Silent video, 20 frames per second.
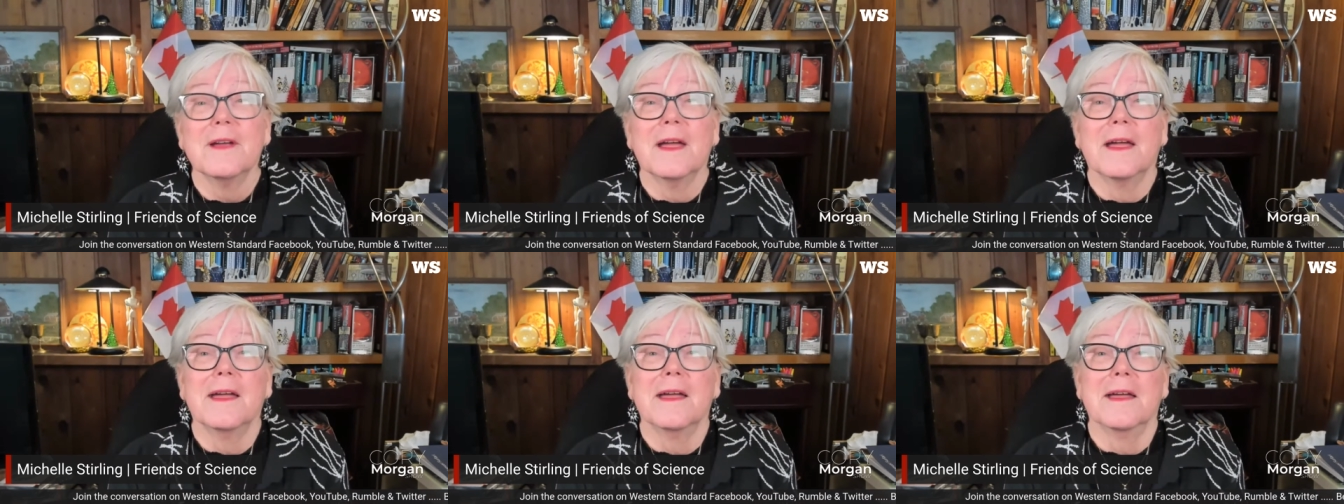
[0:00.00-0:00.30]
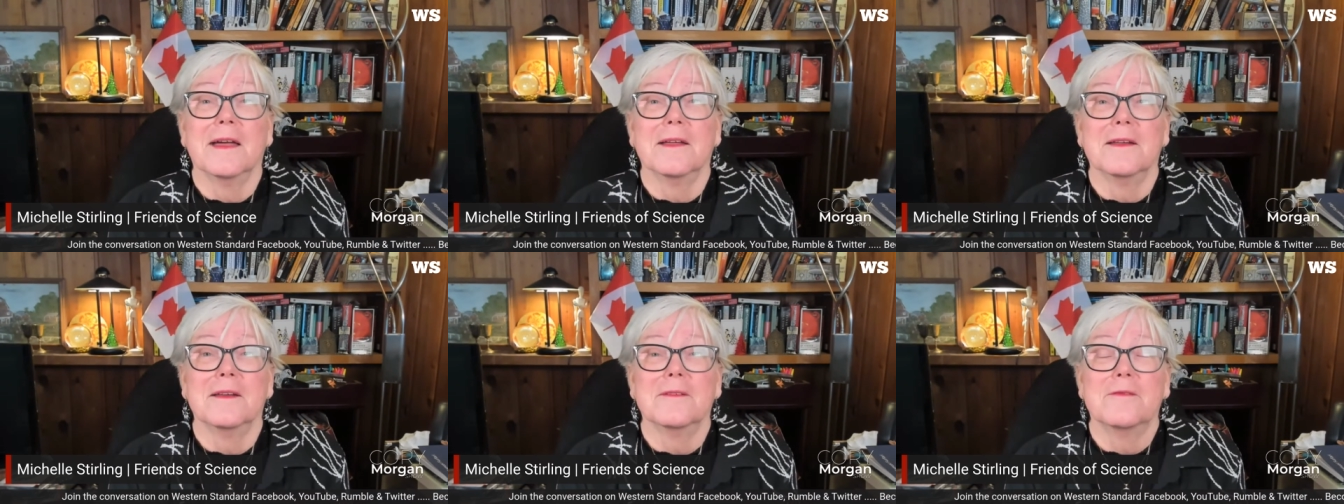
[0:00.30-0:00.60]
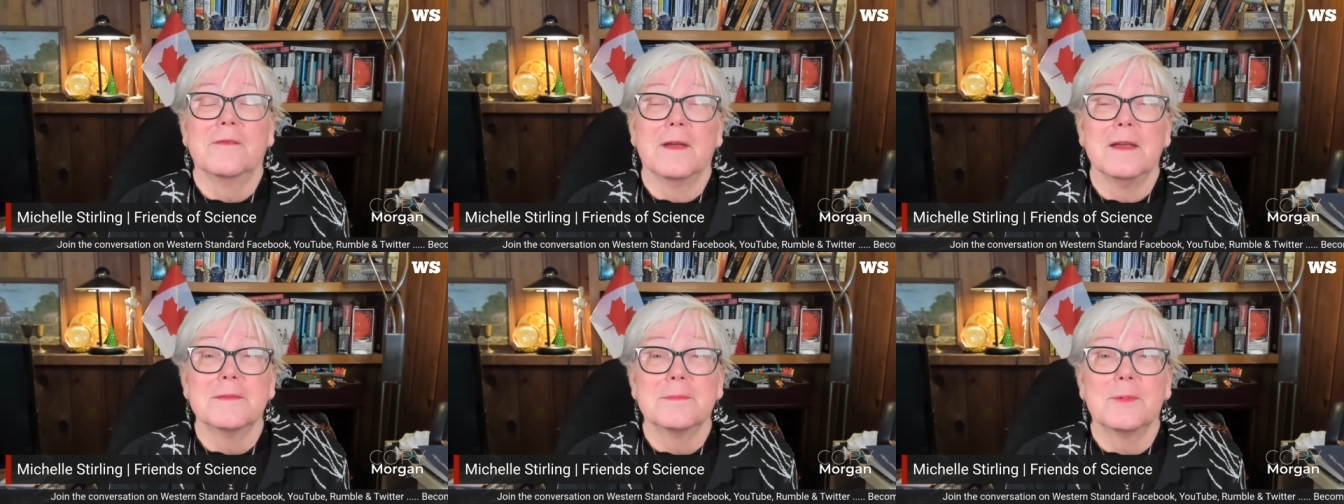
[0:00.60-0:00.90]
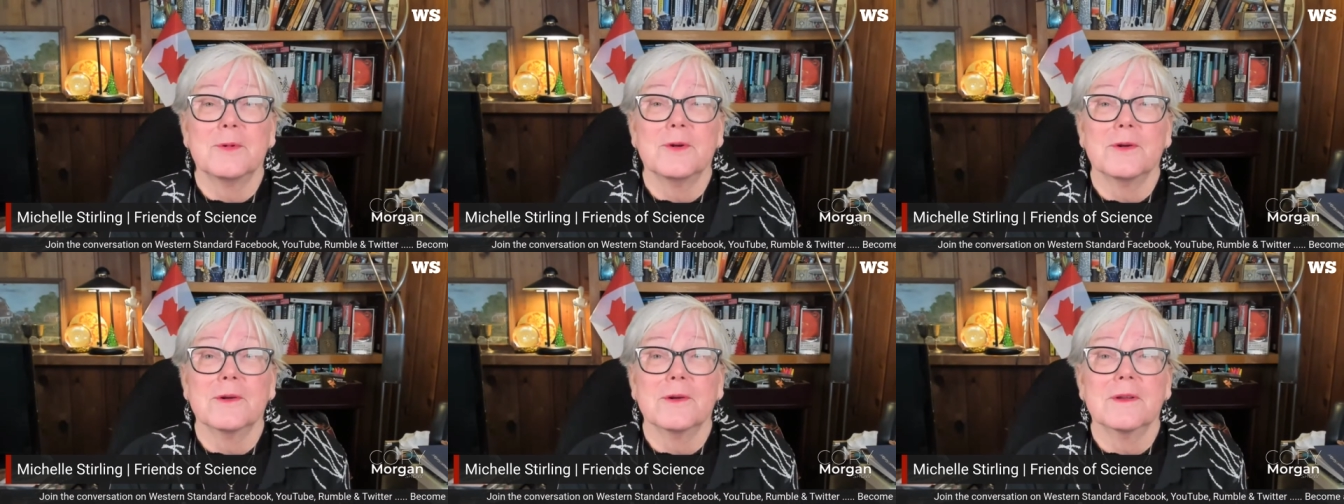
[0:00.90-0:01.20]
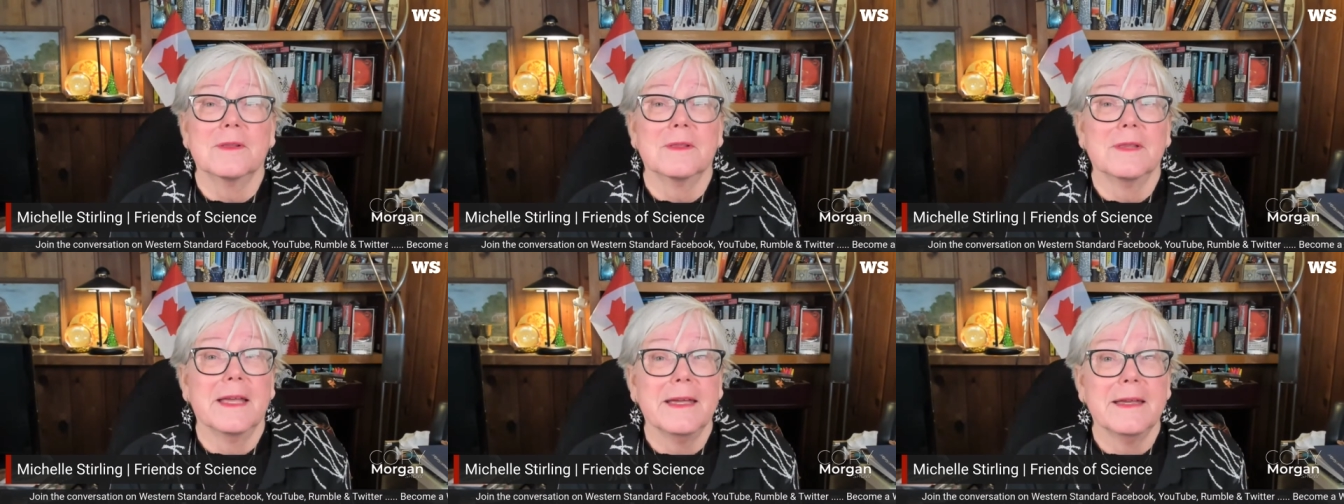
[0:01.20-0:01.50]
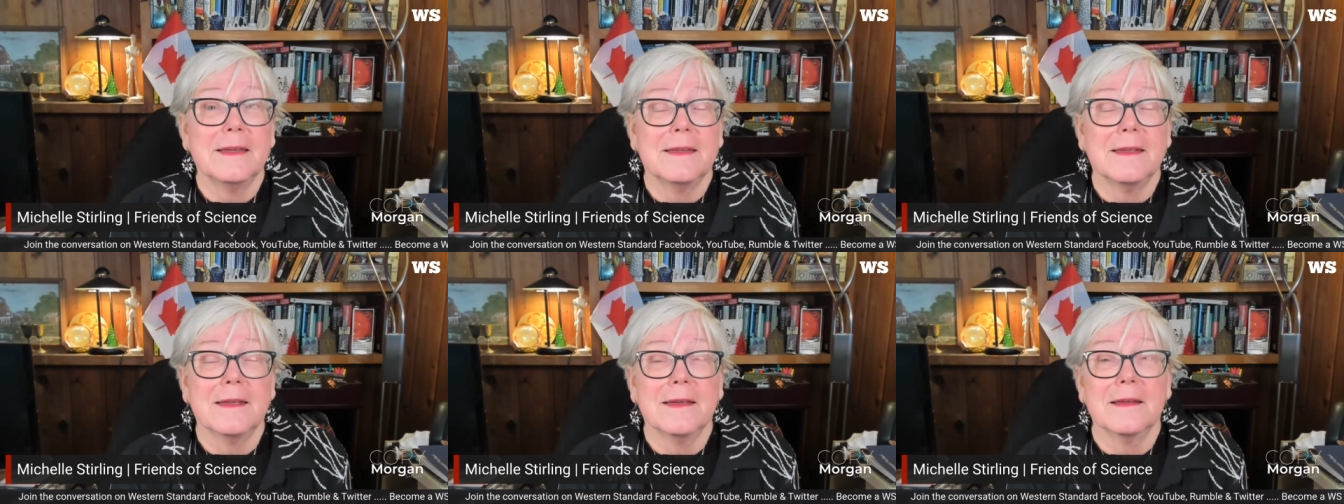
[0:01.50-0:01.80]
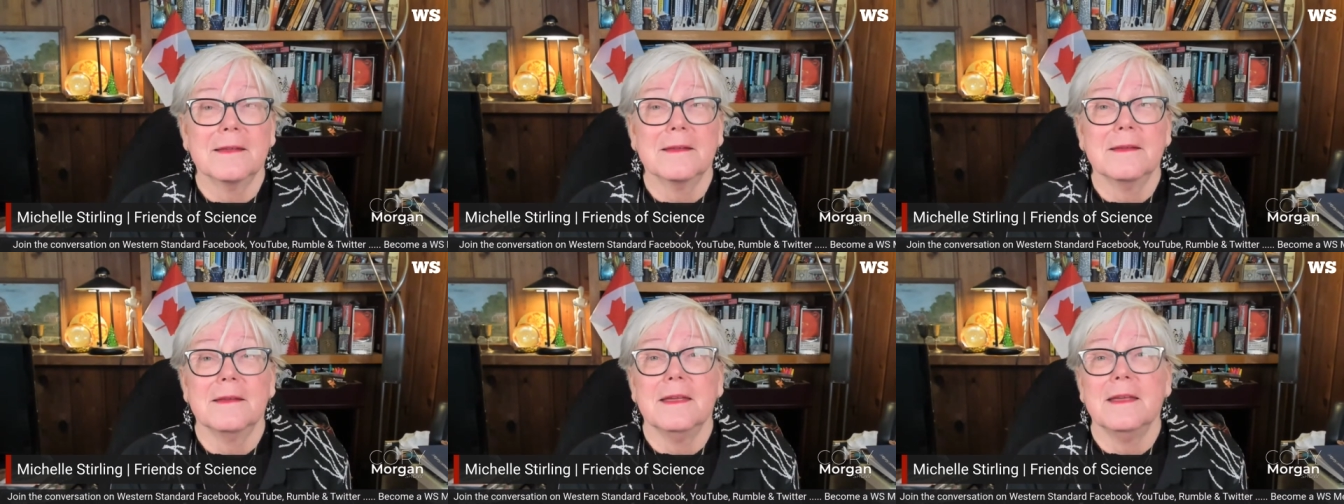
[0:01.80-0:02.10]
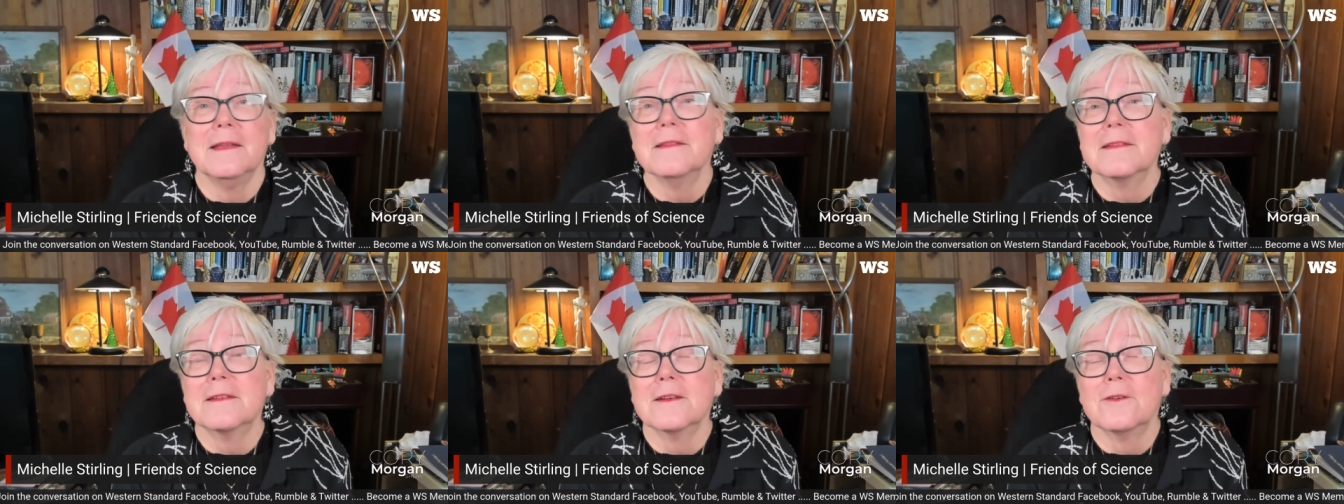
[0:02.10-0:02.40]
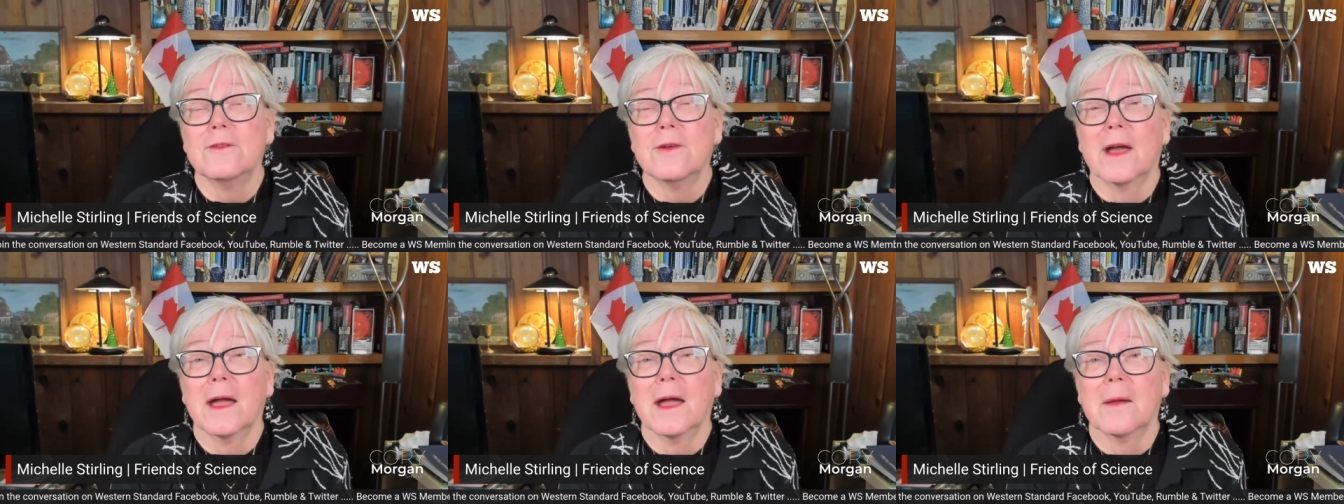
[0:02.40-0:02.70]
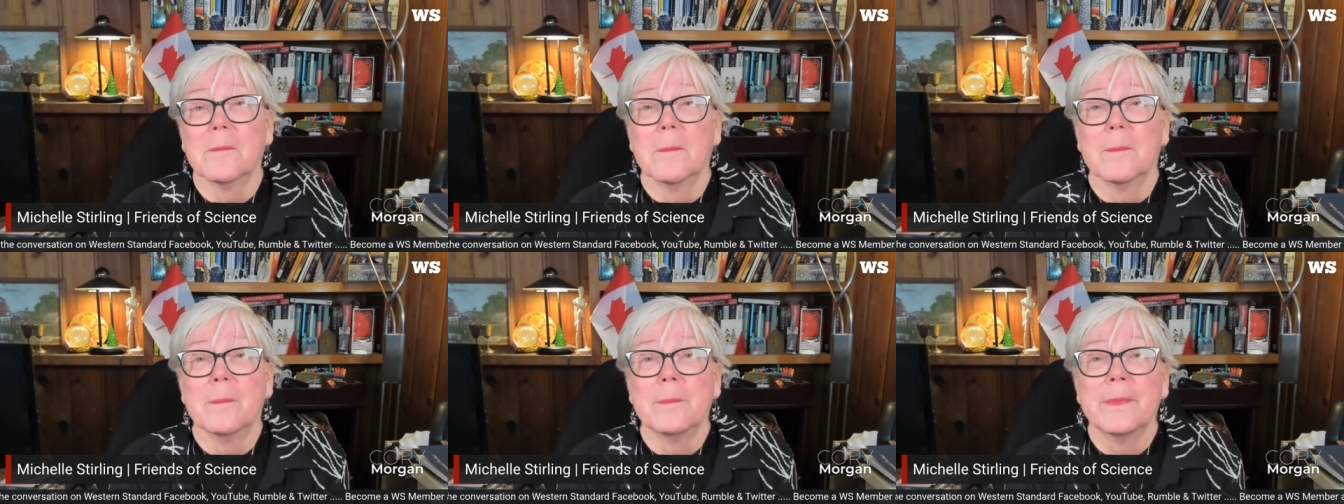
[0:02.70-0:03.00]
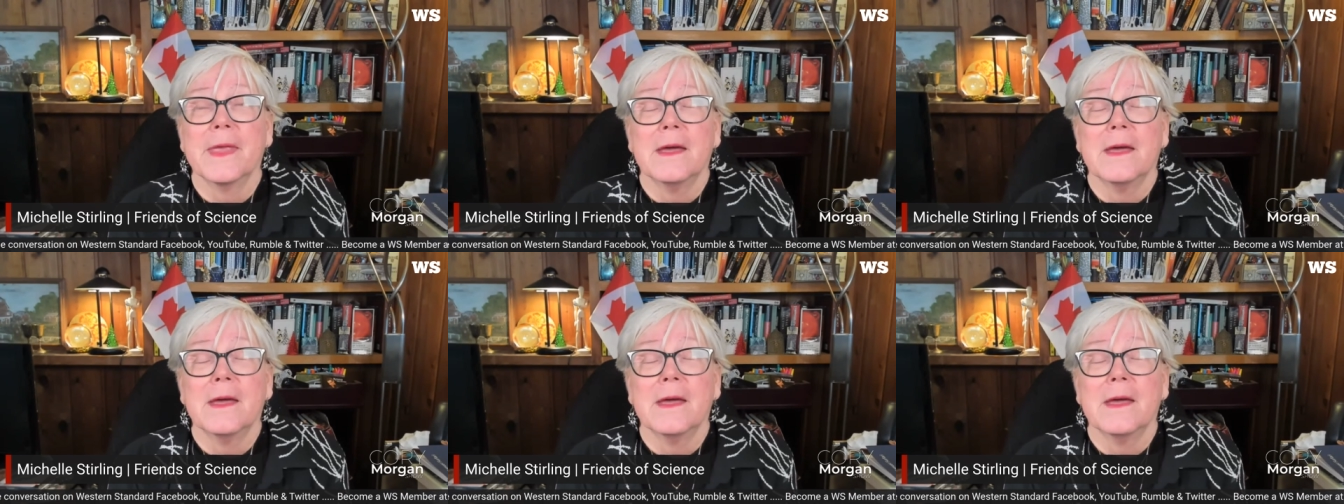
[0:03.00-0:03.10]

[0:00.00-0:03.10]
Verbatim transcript: and Facebook, LinkedIn, Instagram,